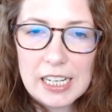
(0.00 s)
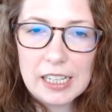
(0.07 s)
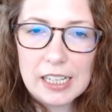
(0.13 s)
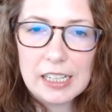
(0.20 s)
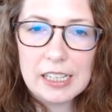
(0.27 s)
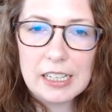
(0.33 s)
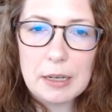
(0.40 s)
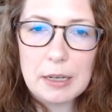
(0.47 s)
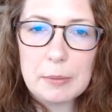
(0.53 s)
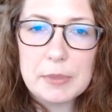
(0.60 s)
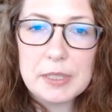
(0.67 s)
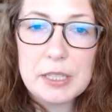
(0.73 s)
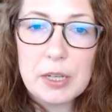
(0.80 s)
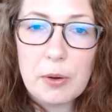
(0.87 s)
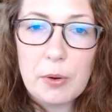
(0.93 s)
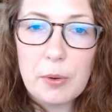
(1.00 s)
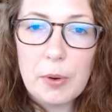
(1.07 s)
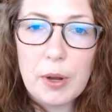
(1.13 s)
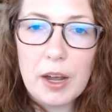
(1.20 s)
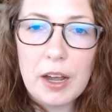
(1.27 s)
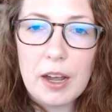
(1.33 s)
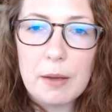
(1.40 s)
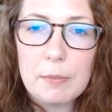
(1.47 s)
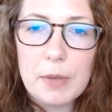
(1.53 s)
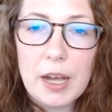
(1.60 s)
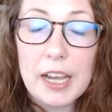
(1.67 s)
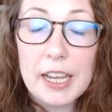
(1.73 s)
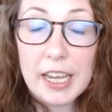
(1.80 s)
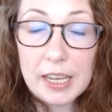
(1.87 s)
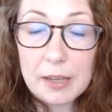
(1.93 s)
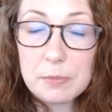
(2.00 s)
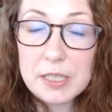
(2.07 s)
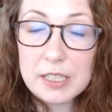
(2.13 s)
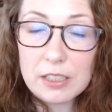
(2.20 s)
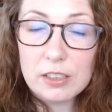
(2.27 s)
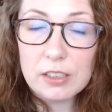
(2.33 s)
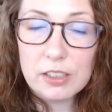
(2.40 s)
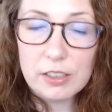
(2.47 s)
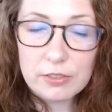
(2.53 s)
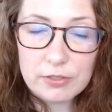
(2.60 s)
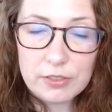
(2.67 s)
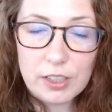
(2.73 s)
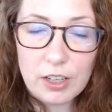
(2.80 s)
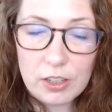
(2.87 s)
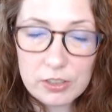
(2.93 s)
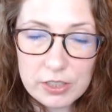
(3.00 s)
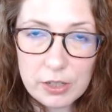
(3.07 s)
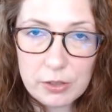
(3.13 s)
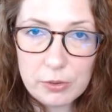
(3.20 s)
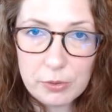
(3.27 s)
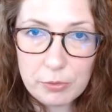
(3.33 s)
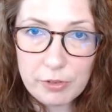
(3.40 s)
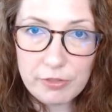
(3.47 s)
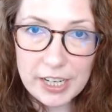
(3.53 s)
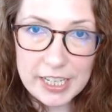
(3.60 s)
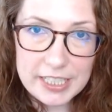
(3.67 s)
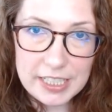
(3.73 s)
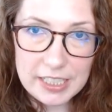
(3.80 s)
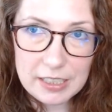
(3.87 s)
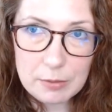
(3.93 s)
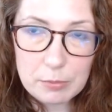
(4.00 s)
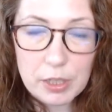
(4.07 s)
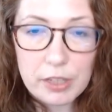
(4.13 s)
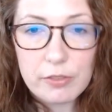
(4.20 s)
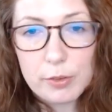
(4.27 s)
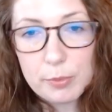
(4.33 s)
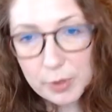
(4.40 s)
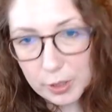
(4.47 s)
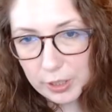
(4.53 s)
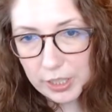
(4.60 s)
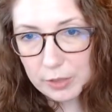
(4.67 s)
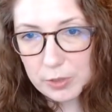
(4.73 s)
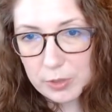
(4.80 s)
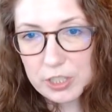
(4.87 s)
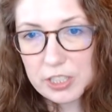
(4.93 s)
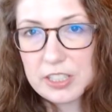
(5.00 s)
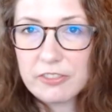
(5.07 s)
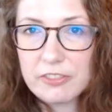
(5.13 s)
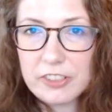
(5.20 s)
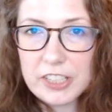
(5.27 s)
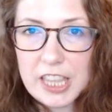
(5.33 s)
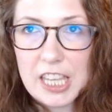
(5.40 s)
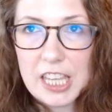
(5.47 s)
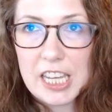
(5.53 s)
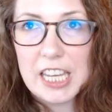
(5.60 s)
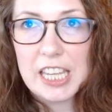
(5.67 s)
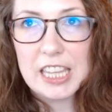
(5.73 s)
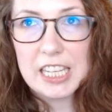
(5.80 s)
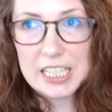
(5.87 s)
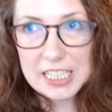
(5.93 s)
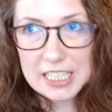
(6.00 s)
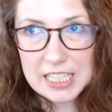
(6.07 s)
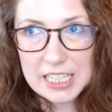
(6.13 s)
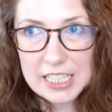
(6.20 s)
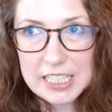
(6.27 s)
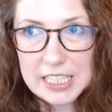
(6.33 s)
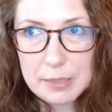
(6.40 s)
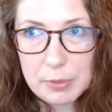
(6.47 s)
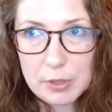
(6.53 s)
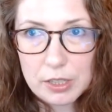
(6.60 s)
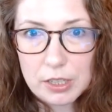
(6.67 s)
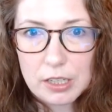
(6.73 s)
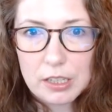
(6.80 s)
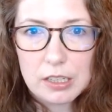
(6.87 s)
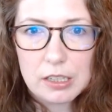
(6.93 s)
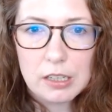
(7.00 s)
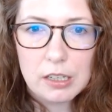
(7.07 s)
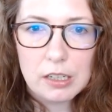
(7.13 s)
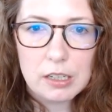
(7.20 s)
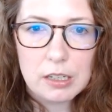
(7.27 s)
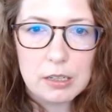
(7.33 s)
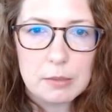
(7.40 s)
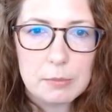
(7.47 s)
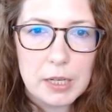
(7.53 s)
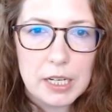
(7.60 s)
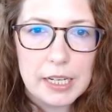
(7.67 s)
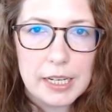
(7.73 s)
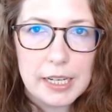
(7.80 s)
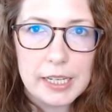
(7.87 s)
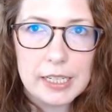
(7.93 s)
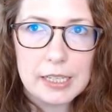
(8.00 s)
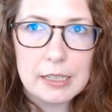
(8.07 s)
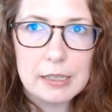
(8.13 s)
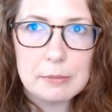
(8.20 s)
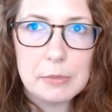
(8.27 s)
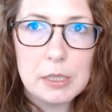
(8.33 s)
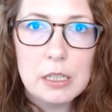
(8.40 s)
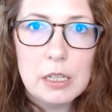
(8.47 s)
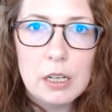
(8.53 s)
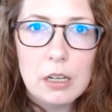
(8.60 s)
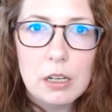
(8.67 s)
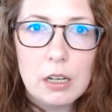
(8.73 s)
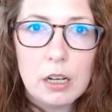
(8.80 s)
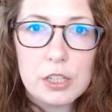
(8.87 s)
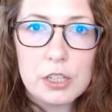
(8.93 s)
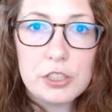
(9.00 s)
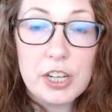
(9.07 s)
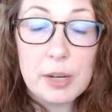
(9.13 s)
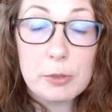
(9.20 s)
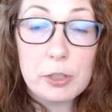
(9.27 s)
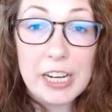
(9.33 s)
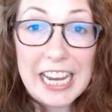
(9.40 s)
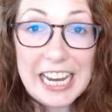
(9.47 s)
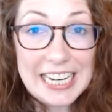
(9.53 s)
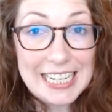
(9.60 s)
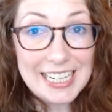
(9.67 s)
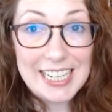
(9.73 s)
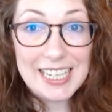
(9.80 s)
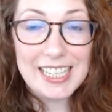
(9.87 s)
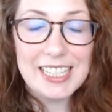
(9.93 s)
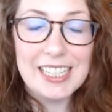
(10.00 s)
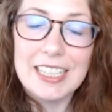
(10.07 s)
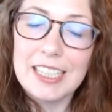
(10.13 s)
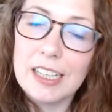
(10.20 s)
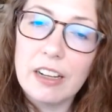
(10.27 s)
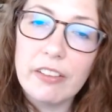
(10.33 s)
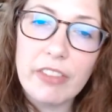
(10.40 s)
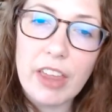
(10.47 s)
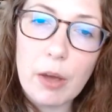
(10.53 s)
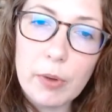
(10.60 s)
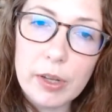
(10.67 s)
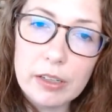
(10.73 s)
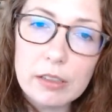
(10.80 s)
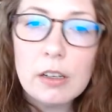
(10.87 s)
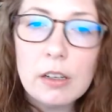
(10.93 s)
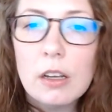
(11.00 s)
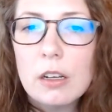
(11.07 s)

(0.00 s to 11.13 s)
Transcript: I am still also revising Blood of the Broken, which is the fifth Atlantis legacy book. I am on chapter 8 of that one.